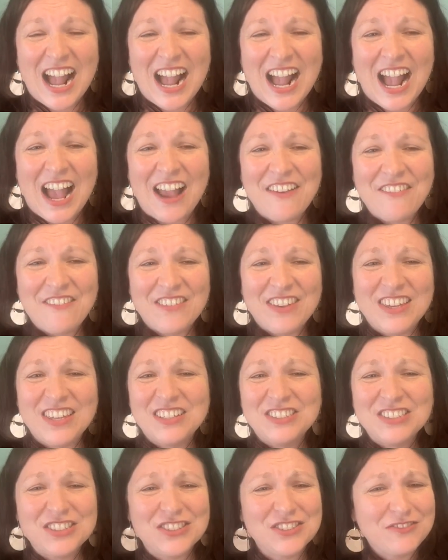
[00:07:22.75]
I
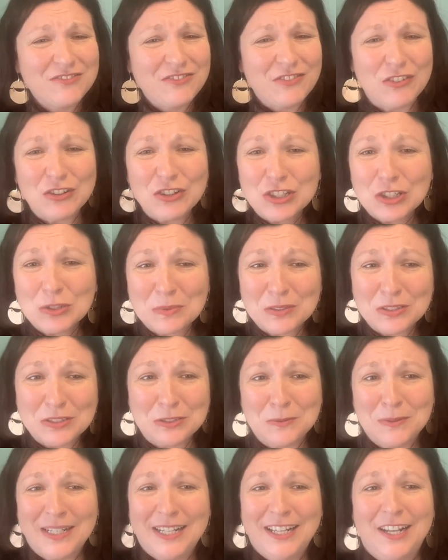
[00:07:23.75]
feel so vulnerable
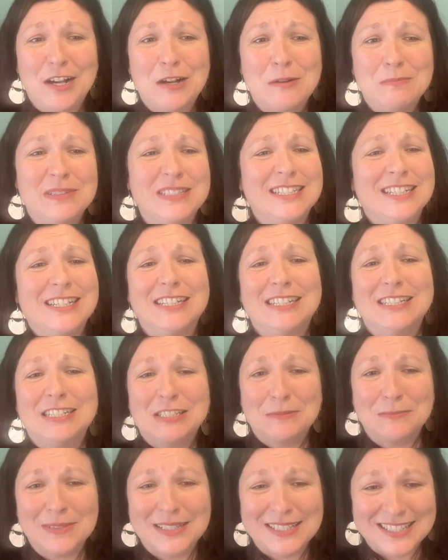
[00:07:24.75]
when it comes to
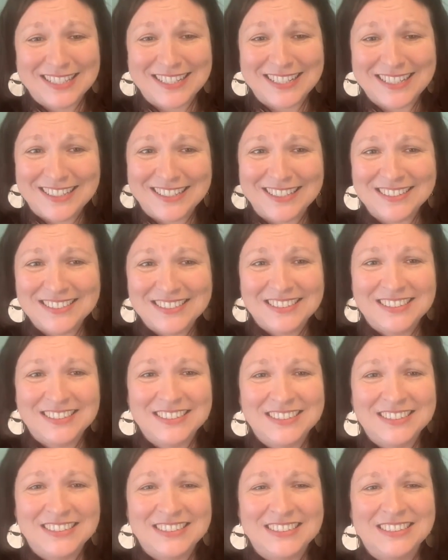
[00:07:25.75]
intimacy,
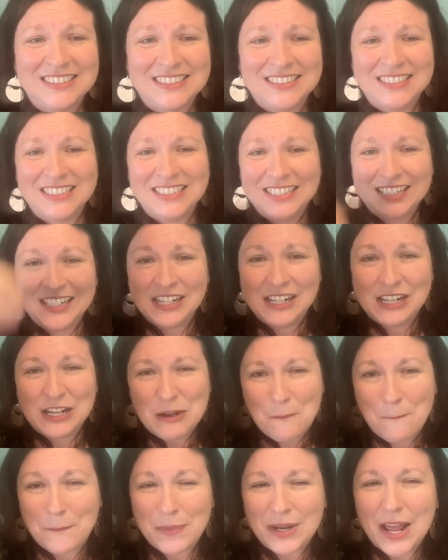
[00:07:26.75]

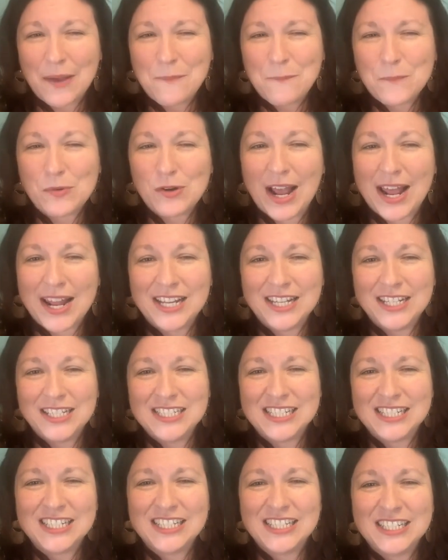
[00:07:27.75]
but I'm ready to
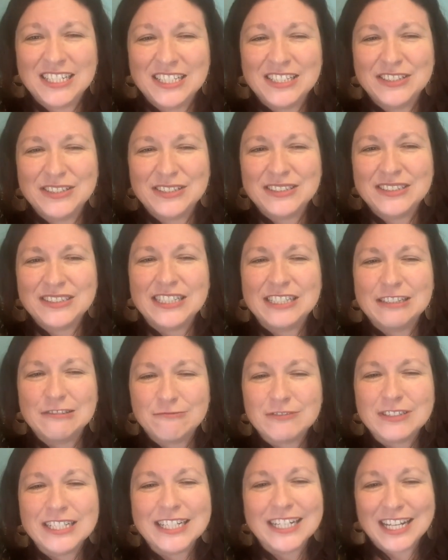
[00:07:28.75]
heal and
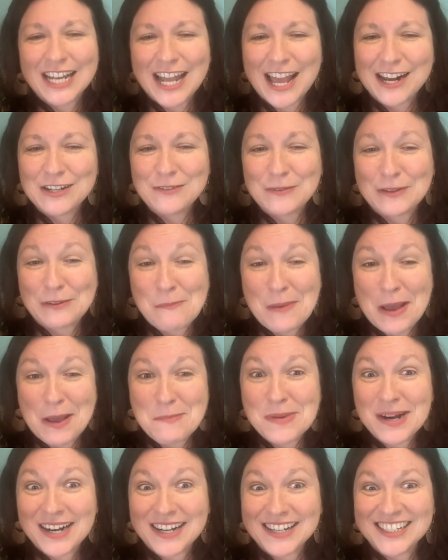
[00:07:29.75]
reconnect with my
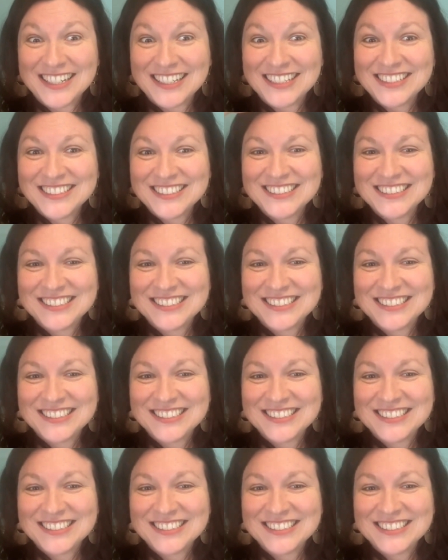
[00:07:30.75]
body.